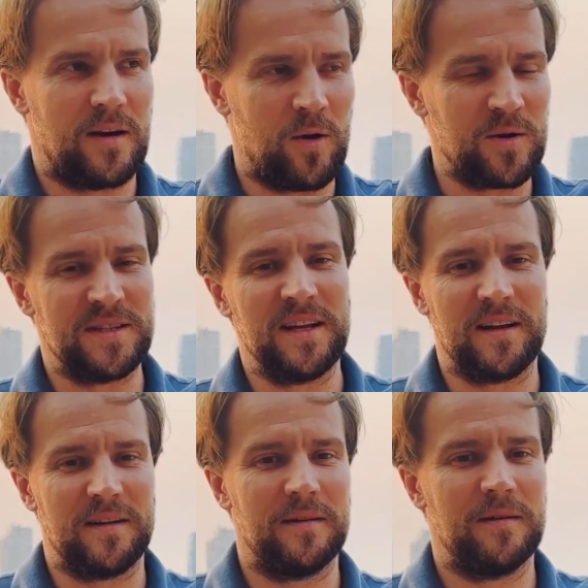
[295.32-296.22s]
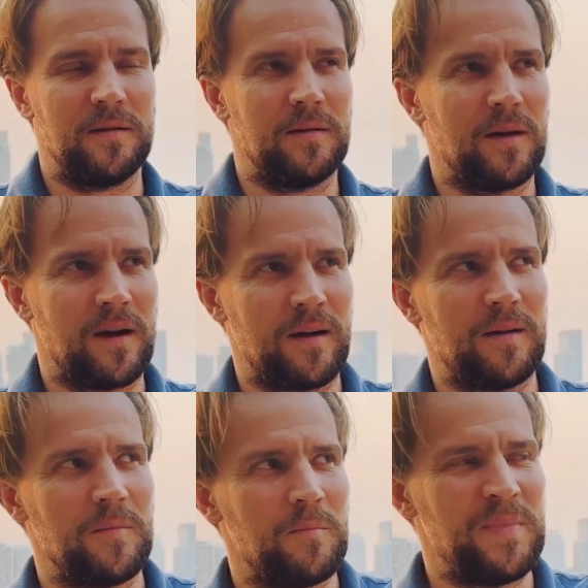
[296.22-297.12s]
Hosting
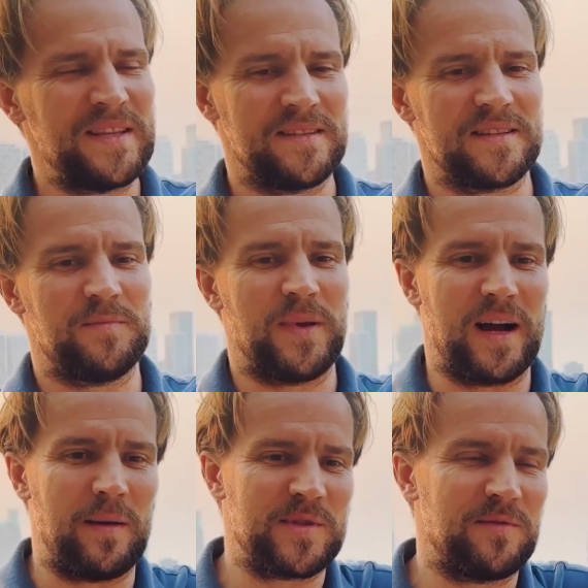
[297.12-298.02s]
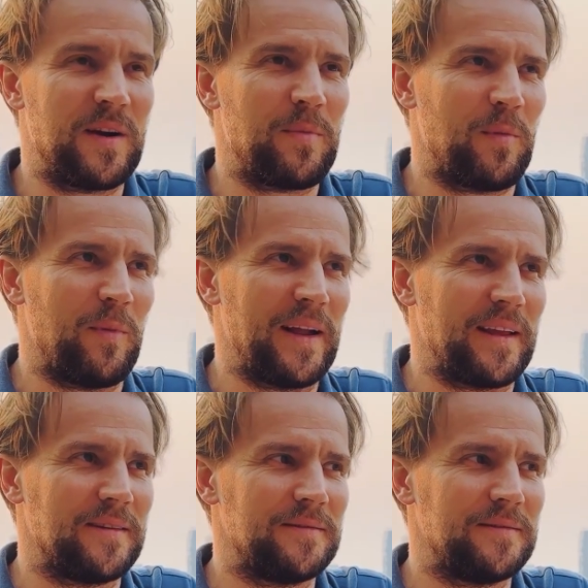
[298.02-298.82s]
business becomes very problematic.